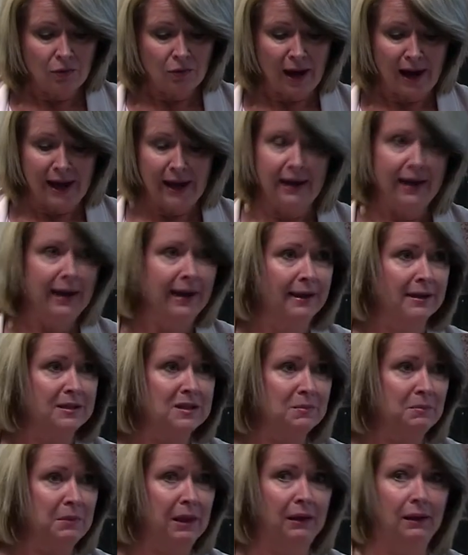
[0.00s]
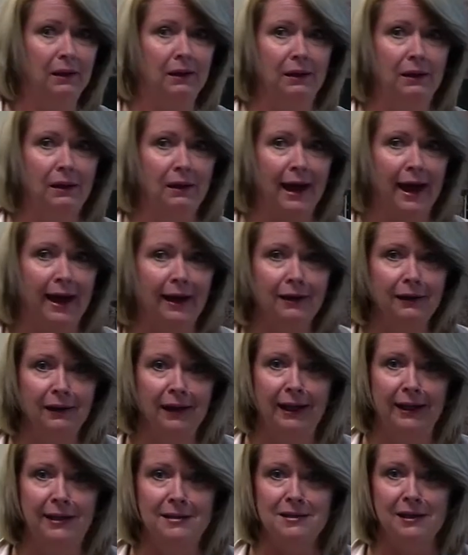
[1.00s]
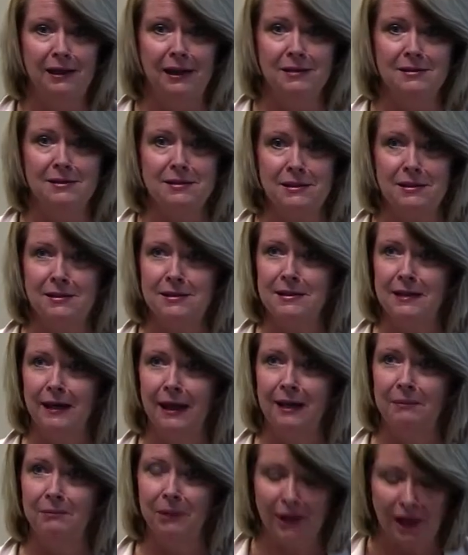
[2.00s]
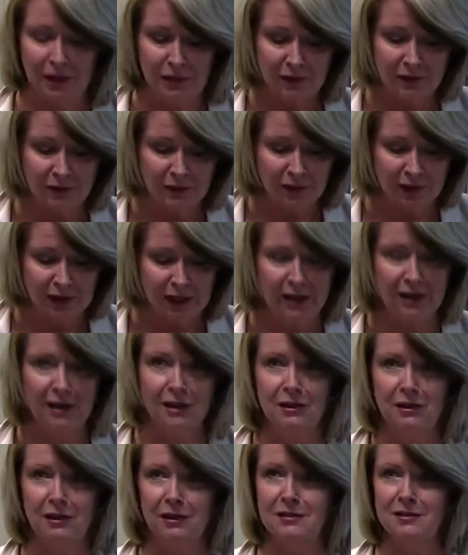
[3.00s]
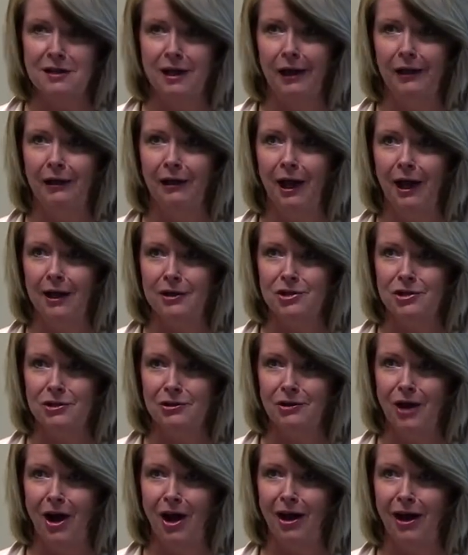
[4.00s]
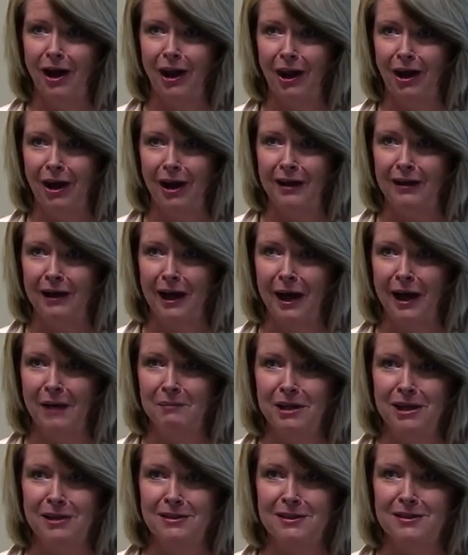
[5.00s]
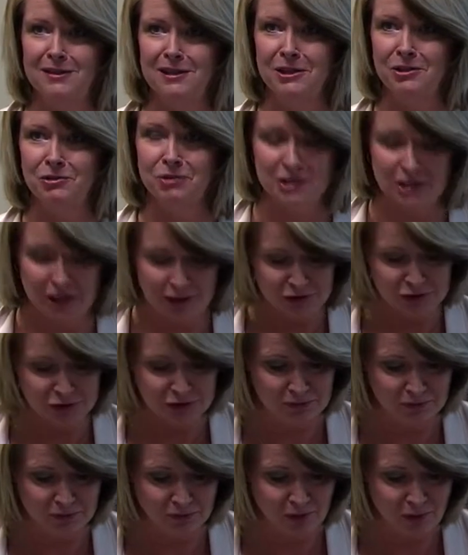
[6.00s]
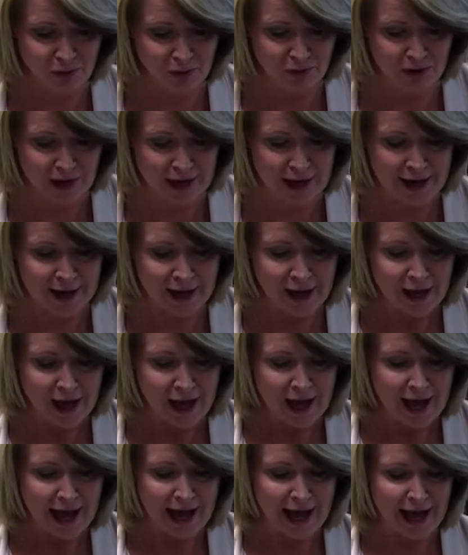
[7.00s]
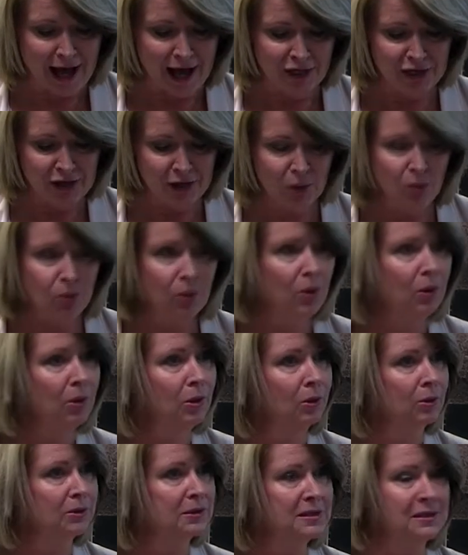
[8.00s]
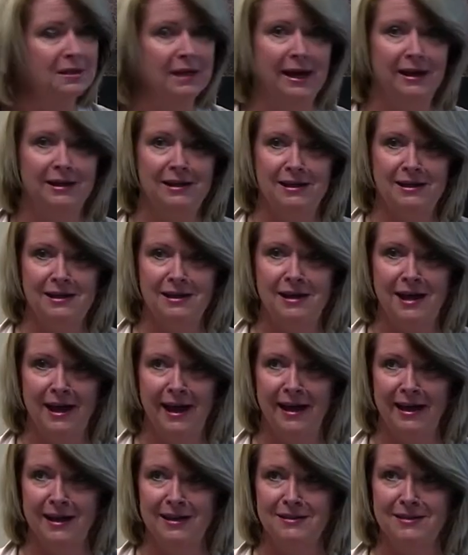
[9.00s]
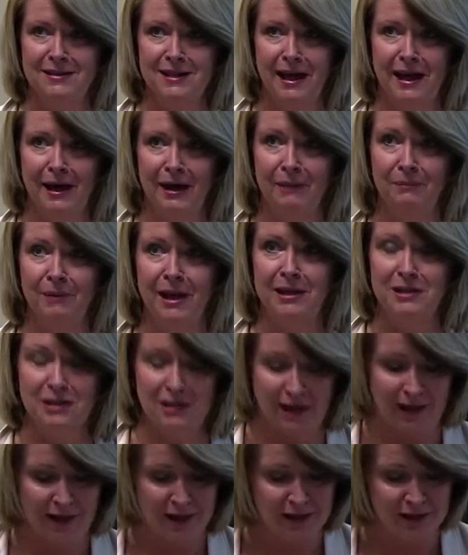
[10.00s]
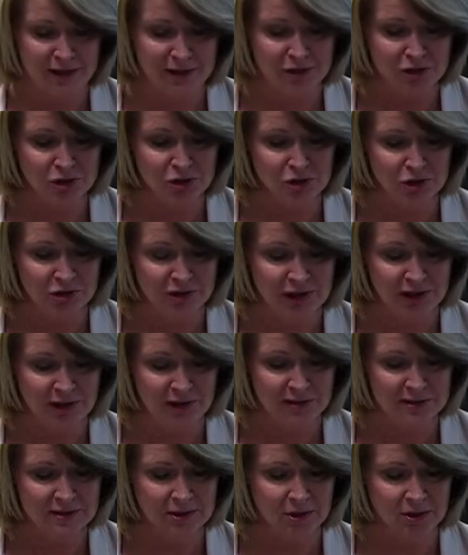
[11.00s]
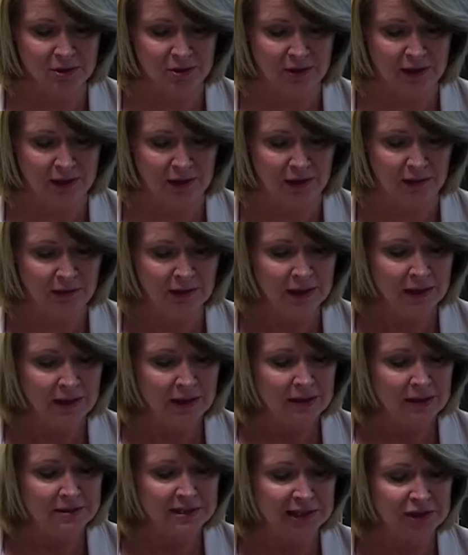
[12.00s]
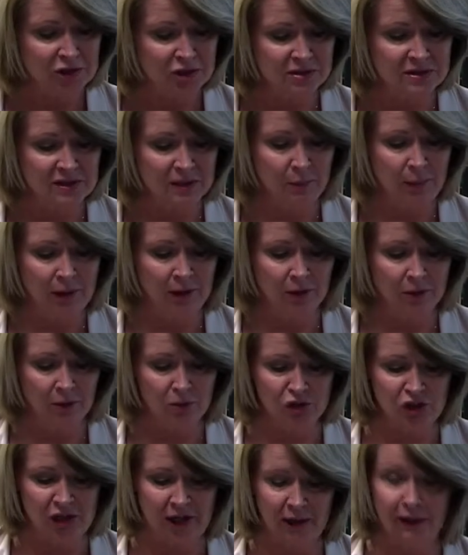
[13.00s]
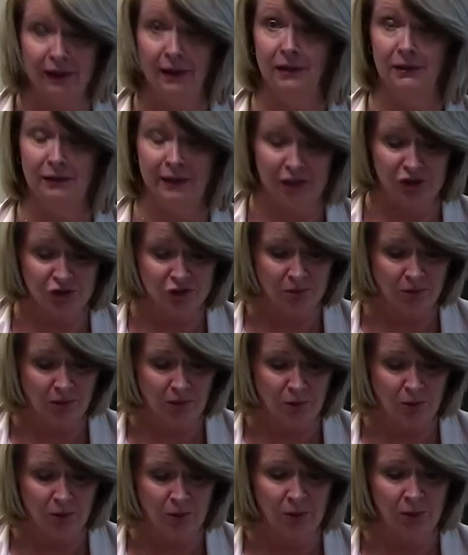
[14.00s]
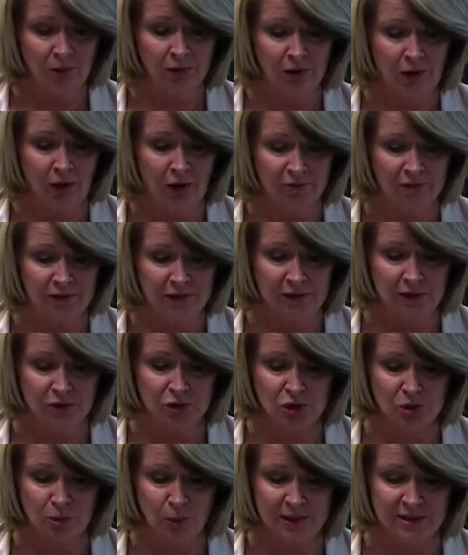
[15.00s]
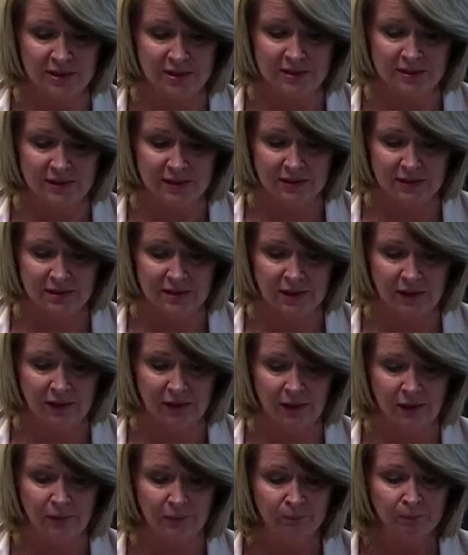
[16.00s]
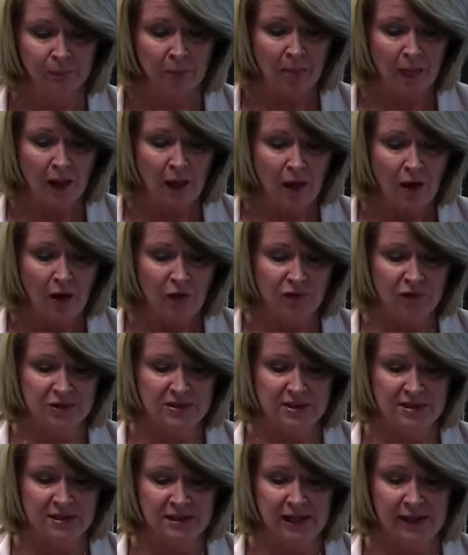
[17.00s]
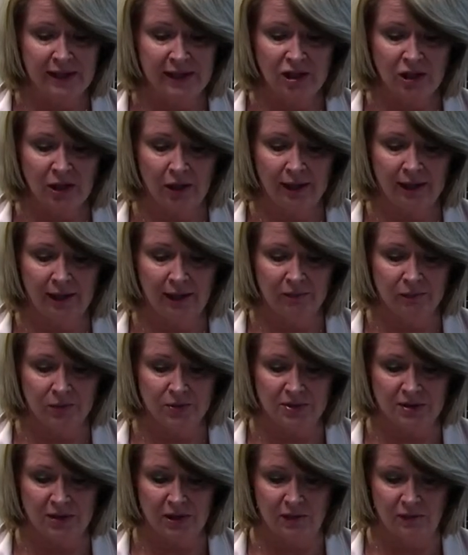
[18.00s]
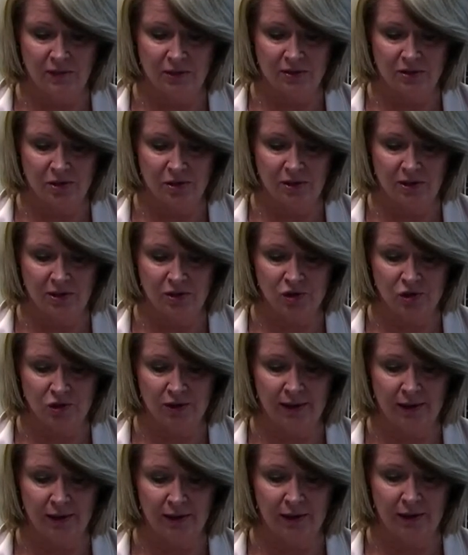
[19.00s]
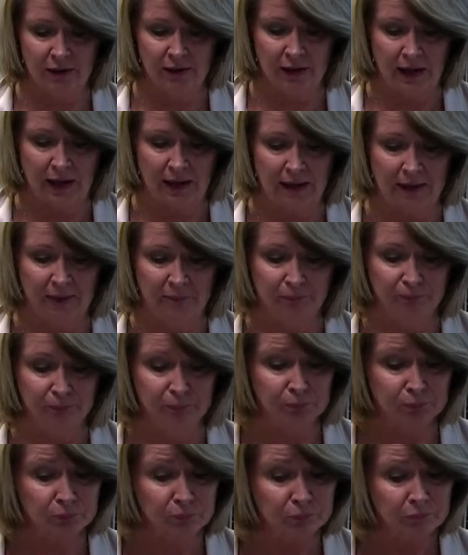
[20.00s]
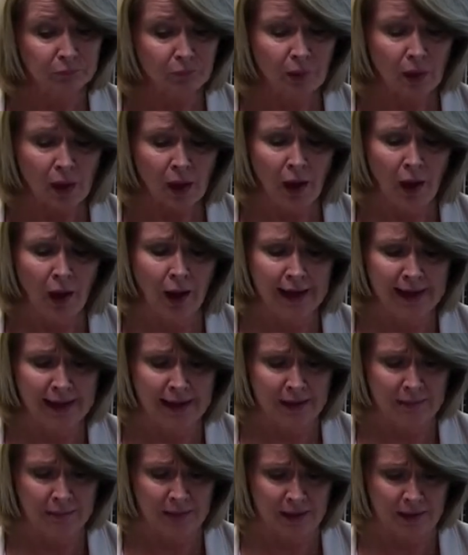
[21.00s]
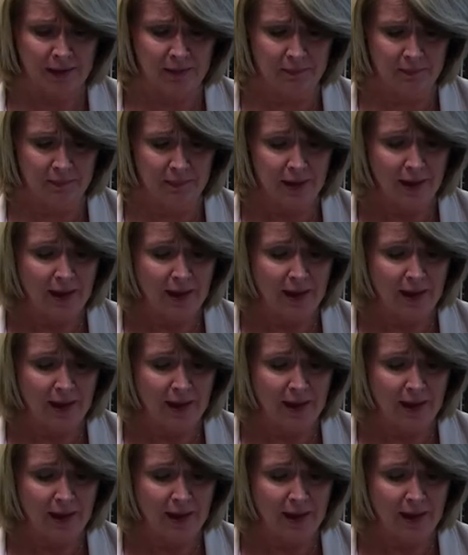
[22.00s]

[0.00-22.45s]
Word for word: Ray has many accolades against his name, but I think the key things I'd like to highlight um, in this introduction for Ray are the awards that he has um, attained during his career, such as the Beryl Jacka National Award, offered in 2016, for sustained high-level service to the Australian um, IMM.